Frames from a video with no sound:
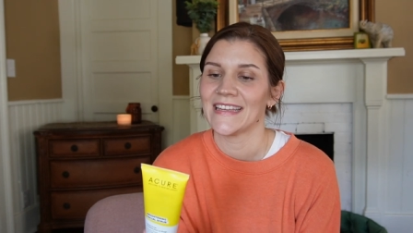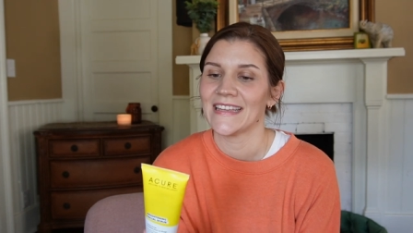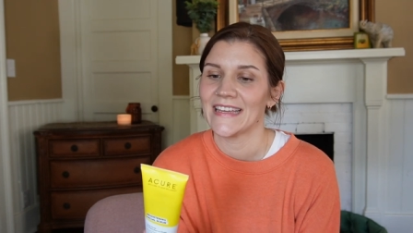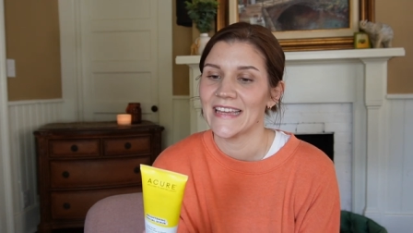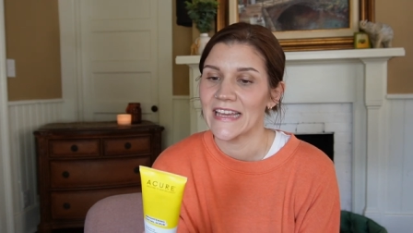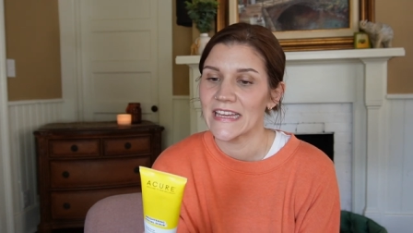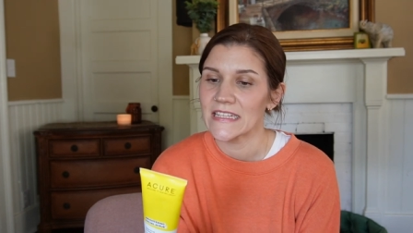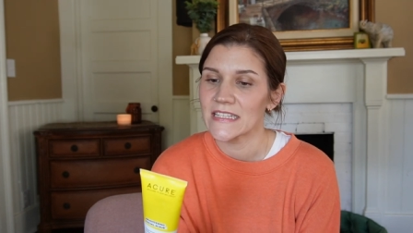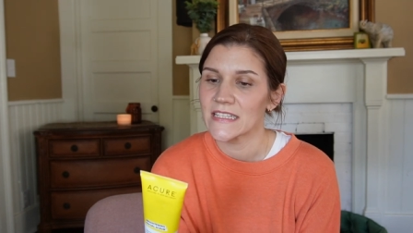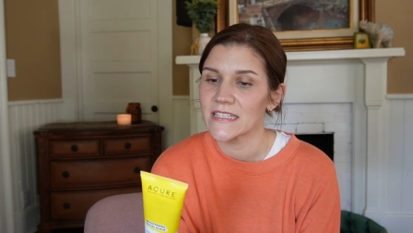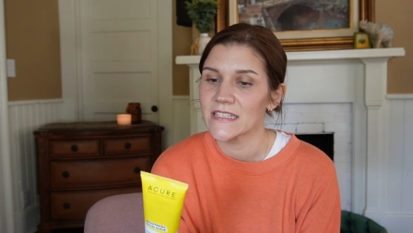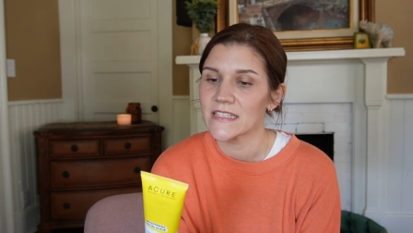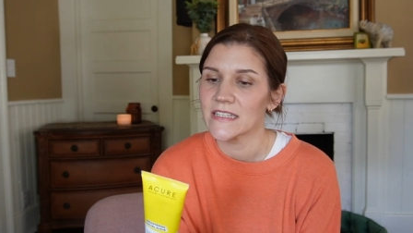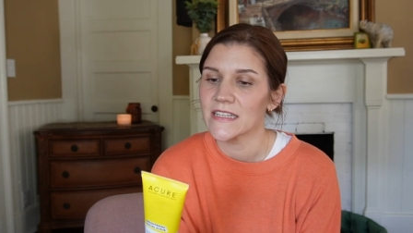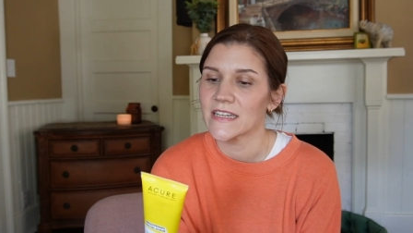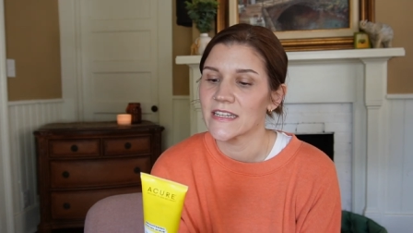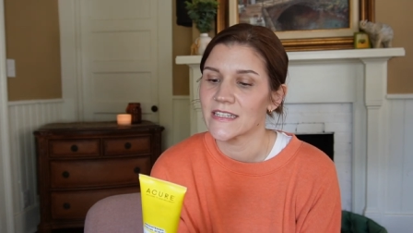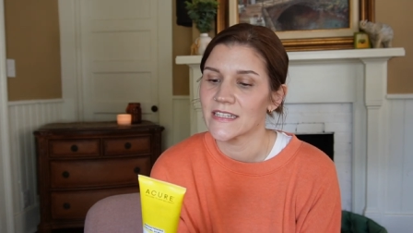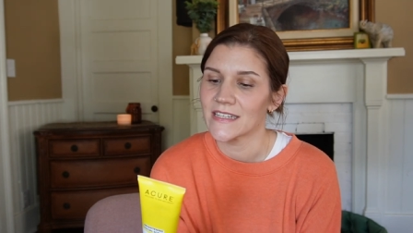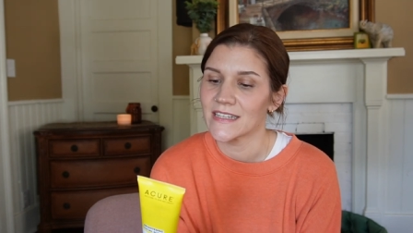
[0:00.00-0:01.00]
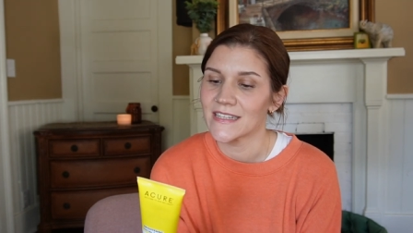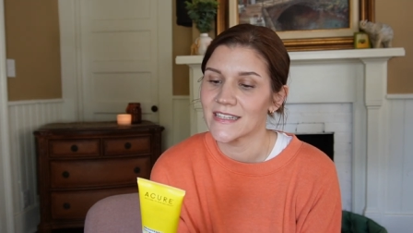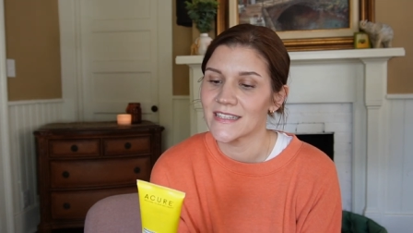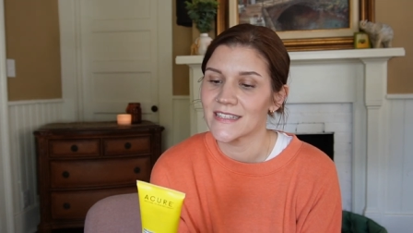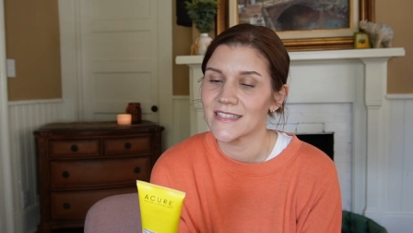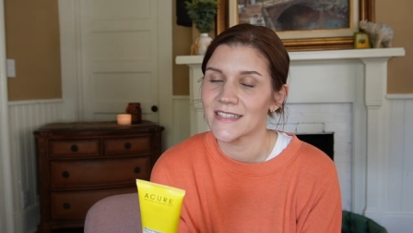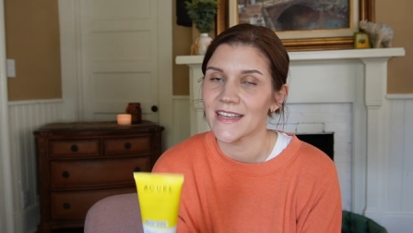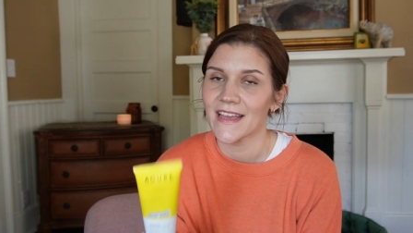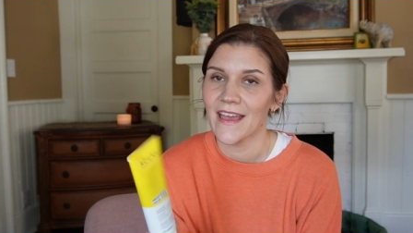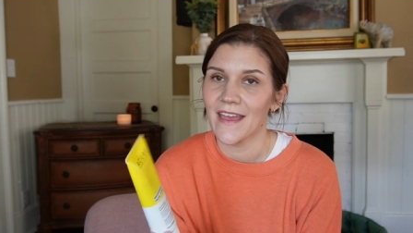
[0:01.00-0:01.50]
Yes, it
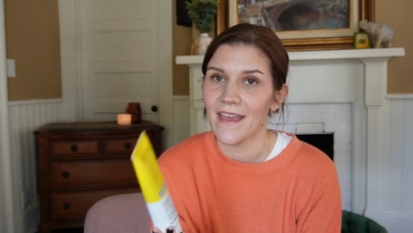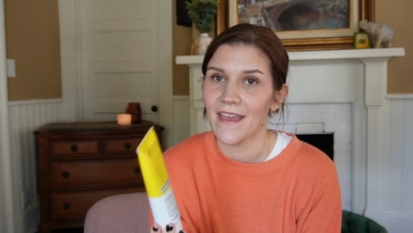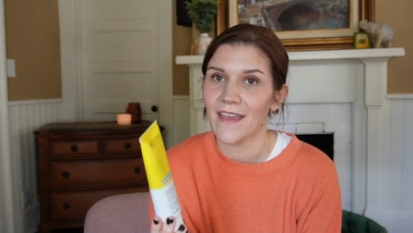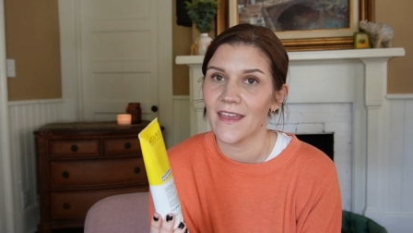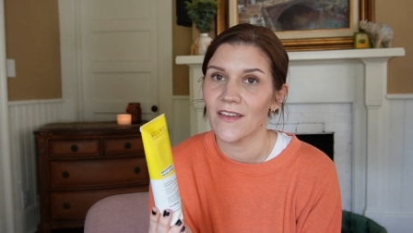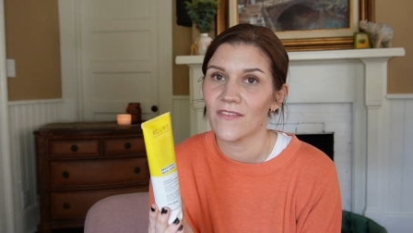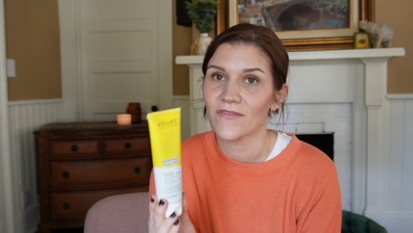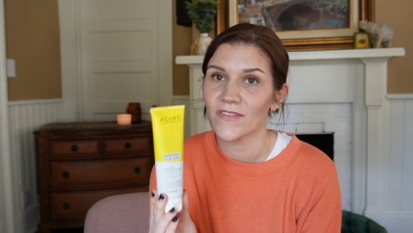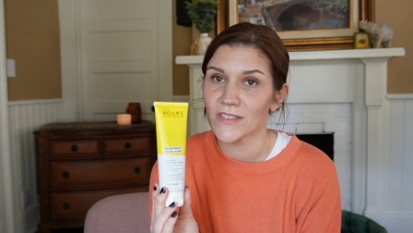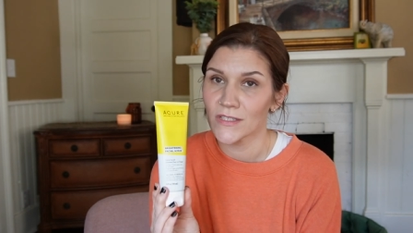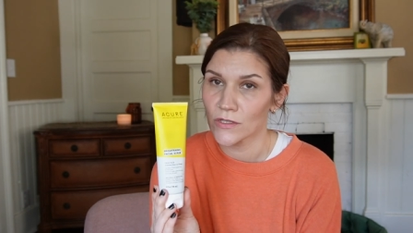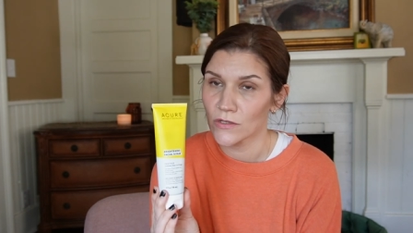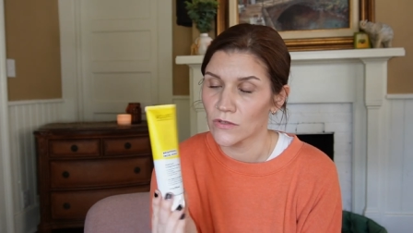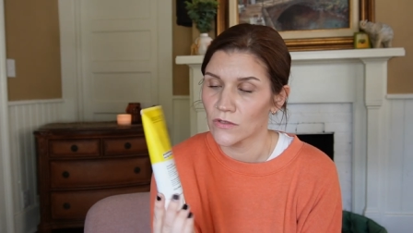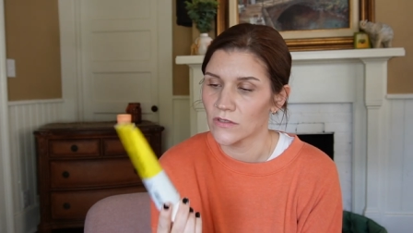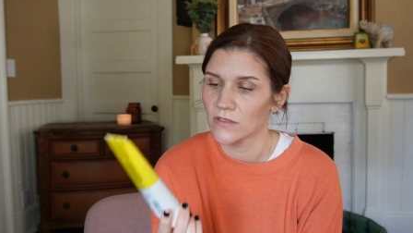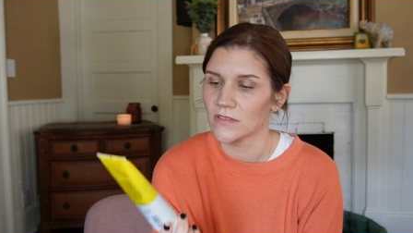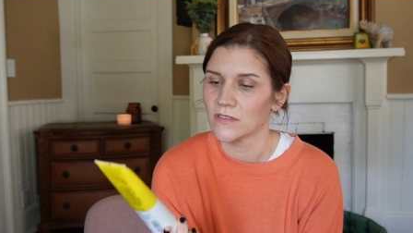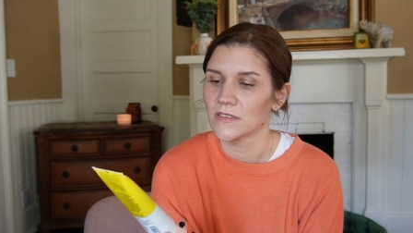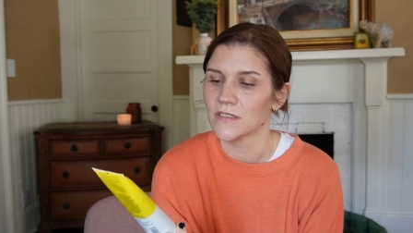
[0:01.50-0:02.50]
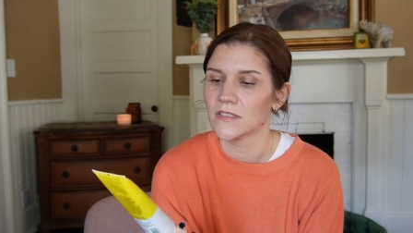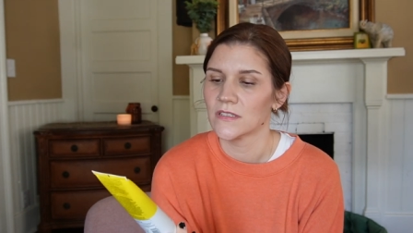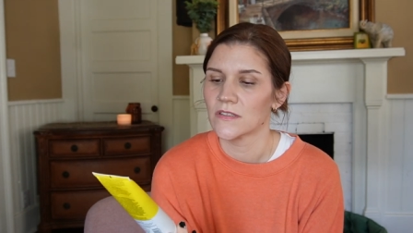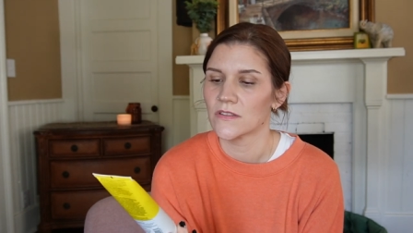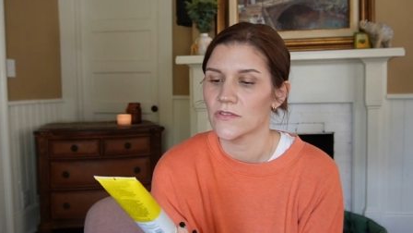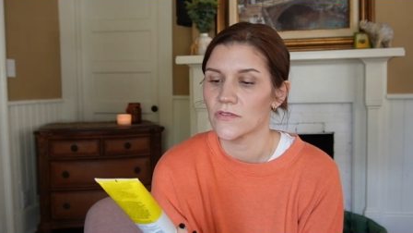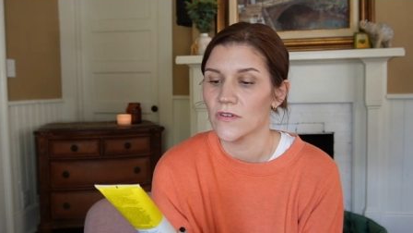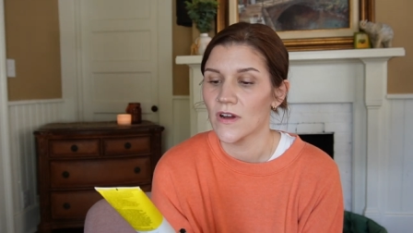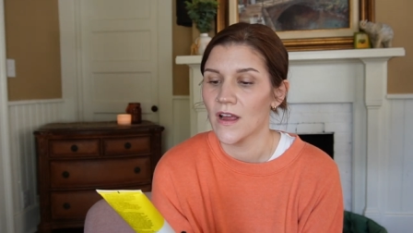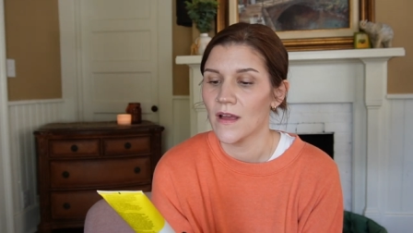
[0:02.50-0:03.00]
is a physical
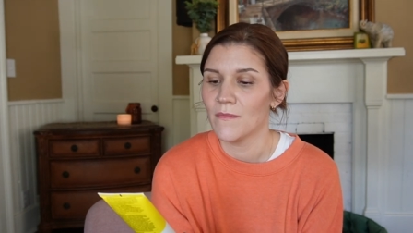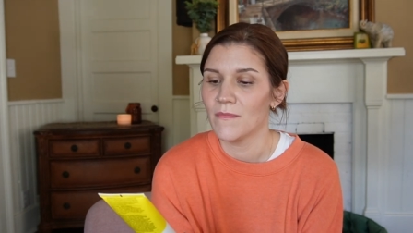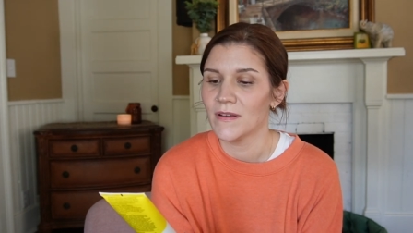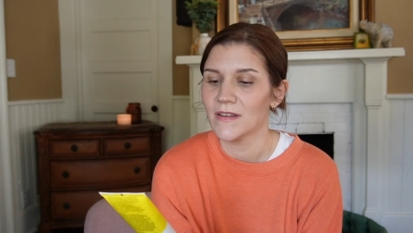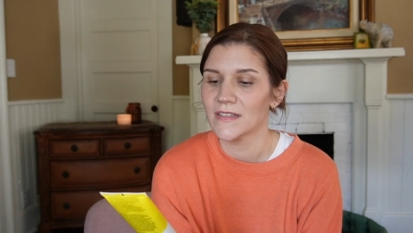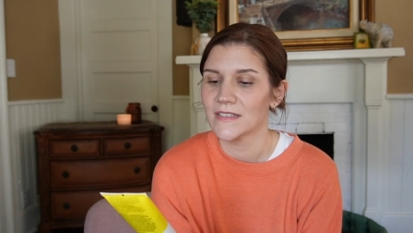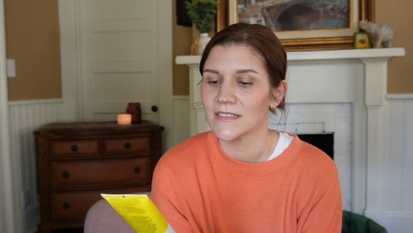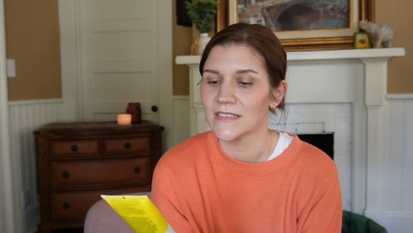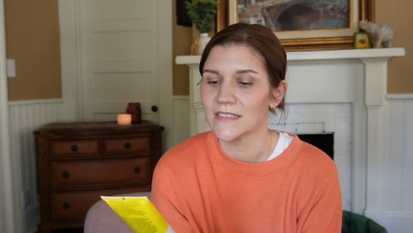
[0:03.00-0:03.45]
scrub